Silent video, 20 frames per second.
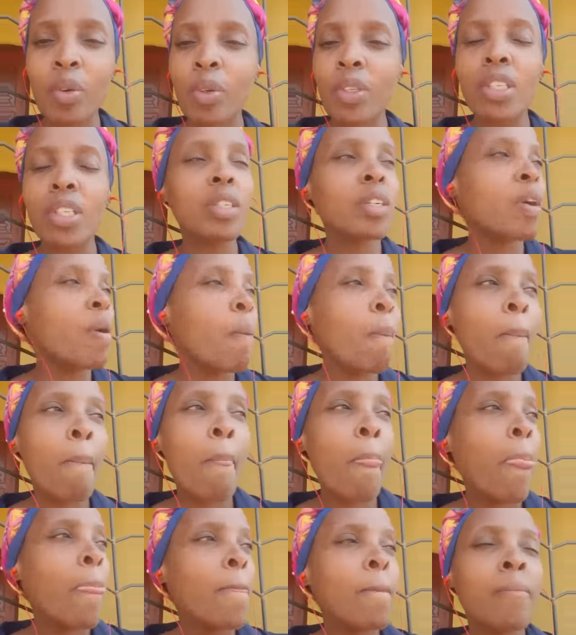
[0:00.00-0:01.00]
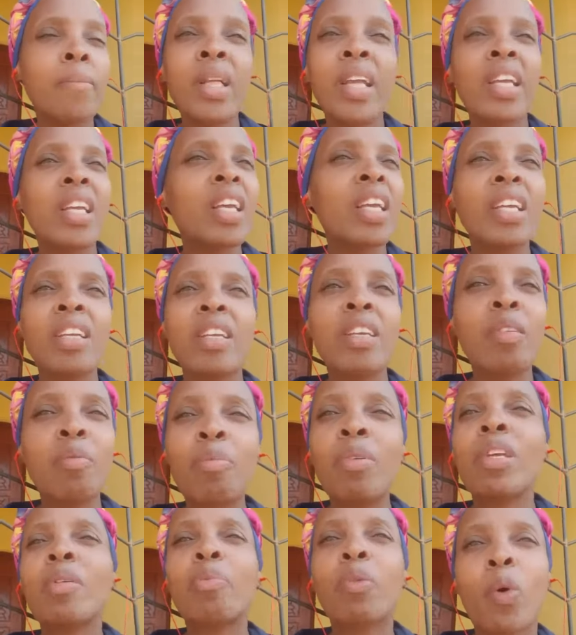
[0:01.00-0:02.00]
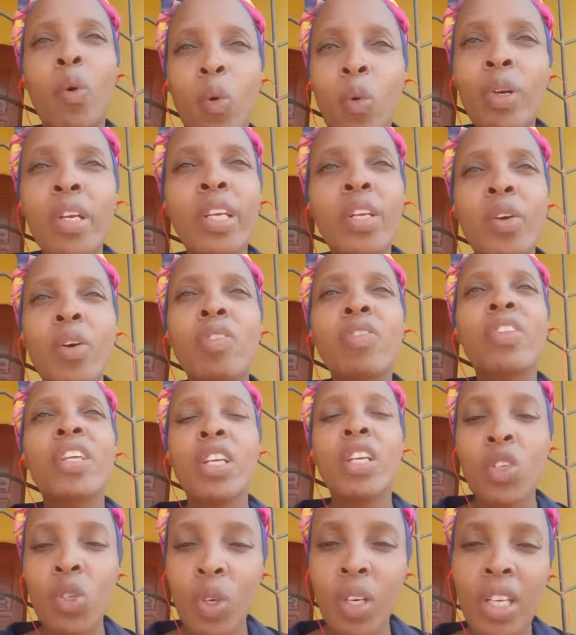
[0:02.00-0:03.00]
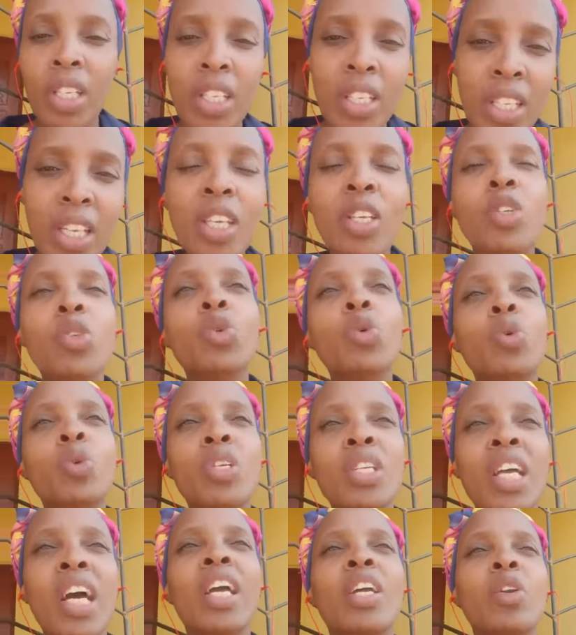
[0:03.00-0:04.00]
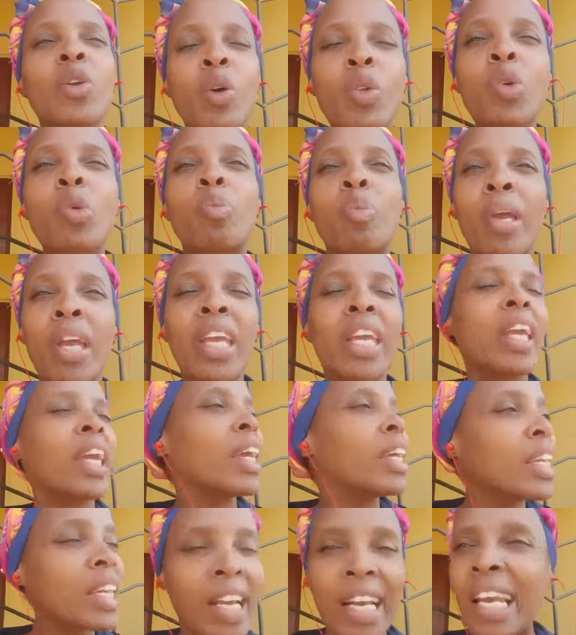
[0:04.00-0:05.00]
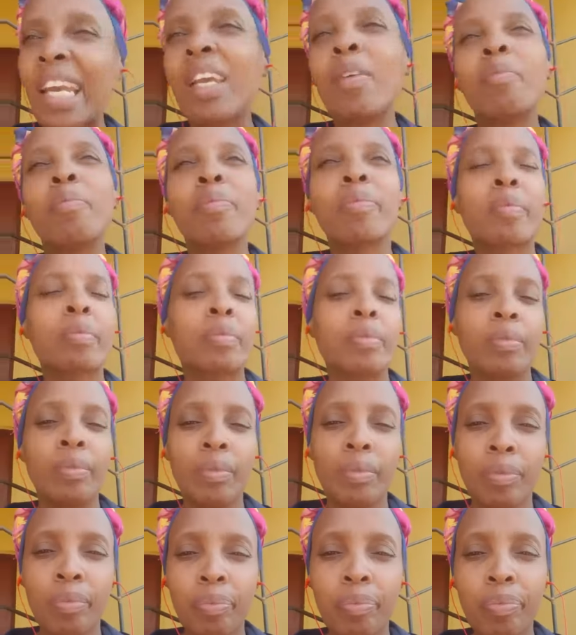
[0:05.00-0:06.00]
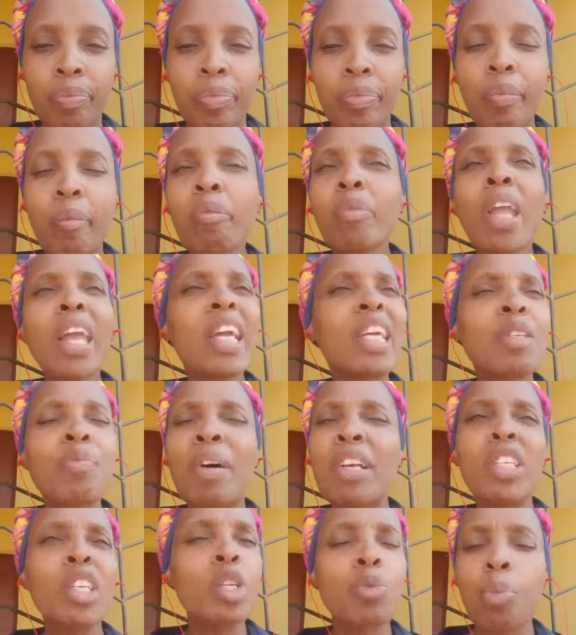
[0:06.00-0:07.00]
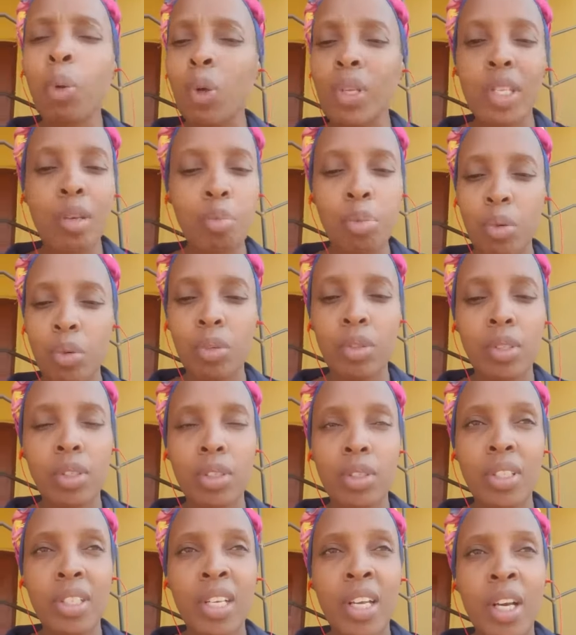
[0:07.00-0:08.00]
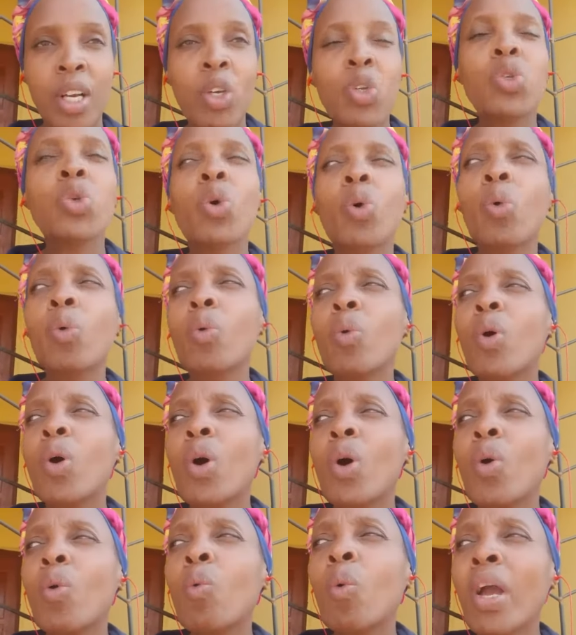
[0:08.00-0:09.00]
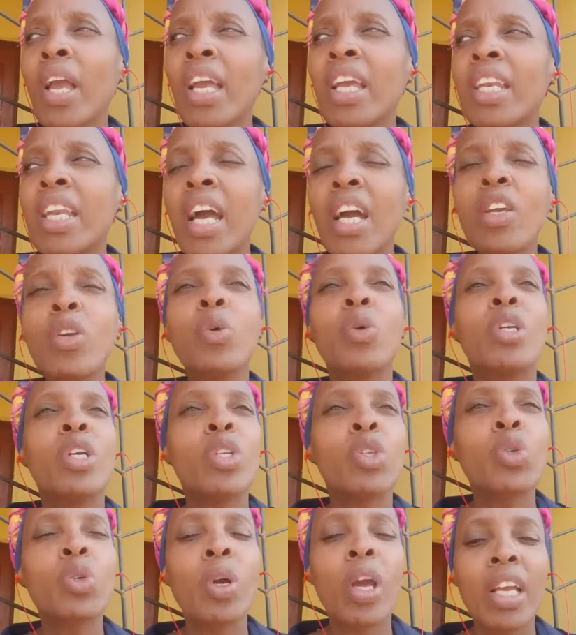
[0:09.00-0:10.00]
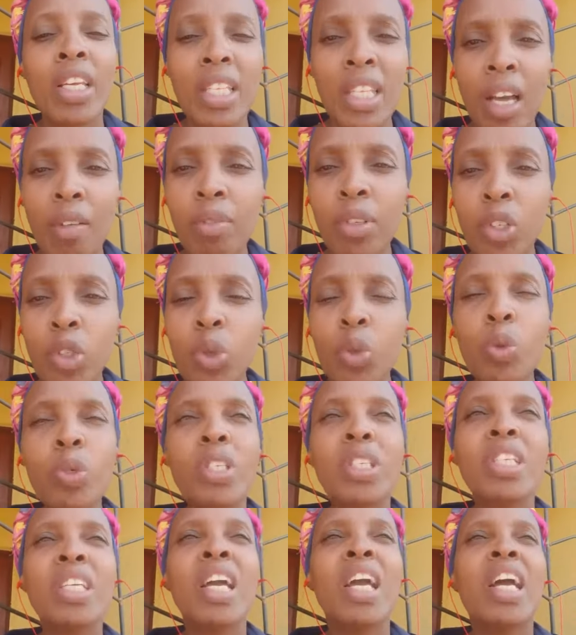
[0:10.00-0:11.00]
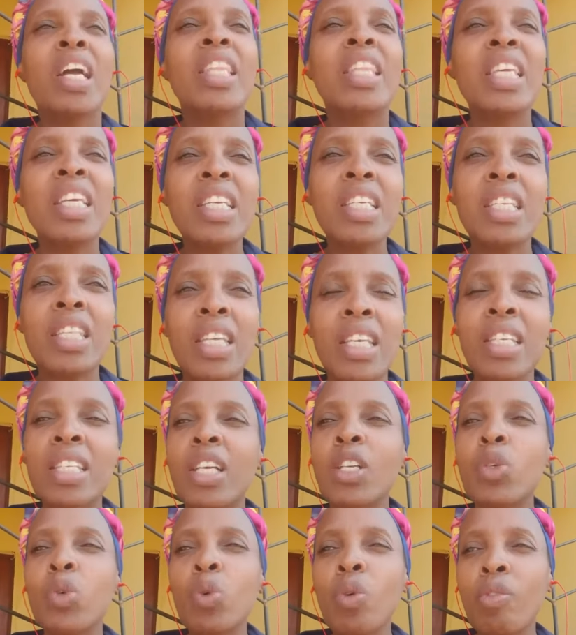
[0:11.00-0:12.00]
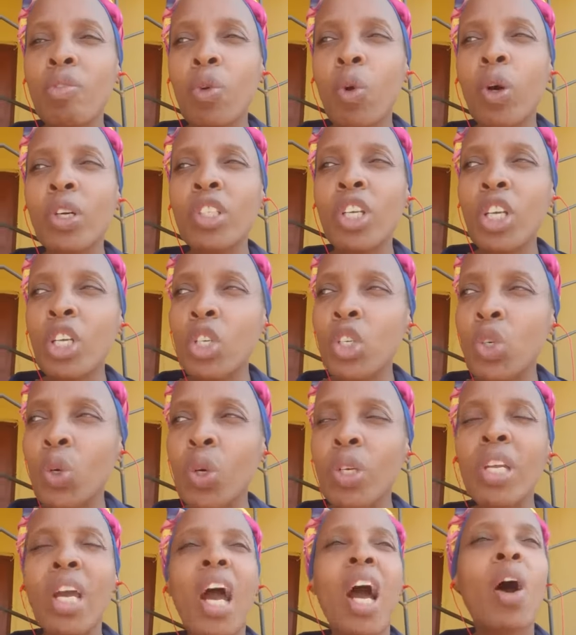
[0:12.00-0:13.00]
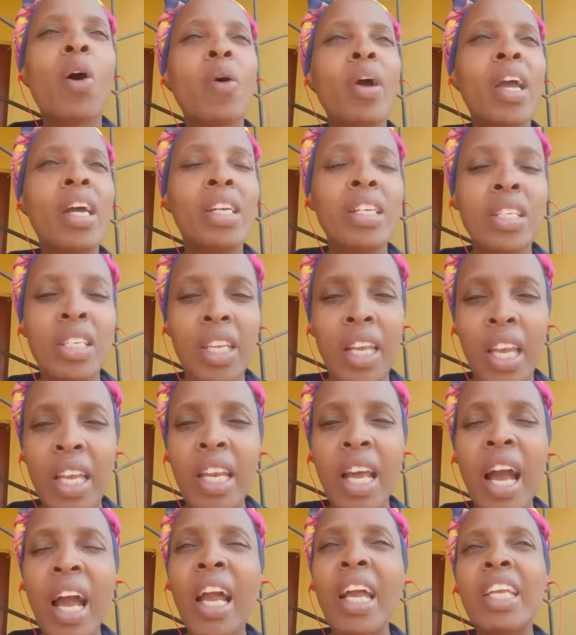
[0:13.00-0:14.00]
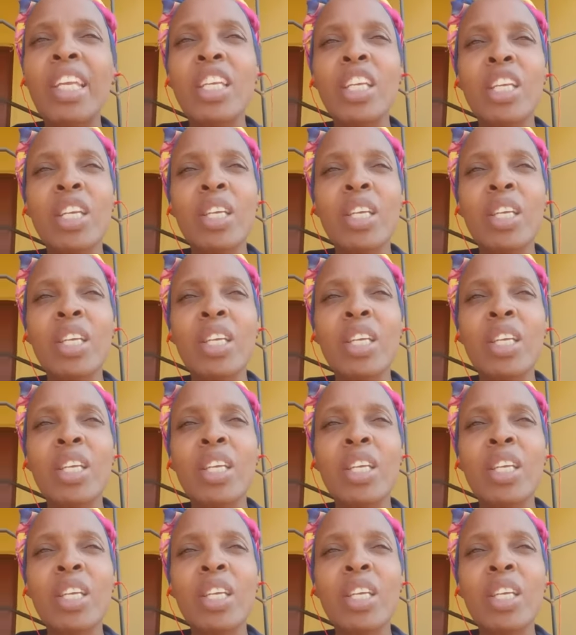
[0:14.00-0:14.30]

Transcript: good. The goal of the insurance is to try not to pay any claim as much as possible. So when you need to establish these things that you have got insured, how else can I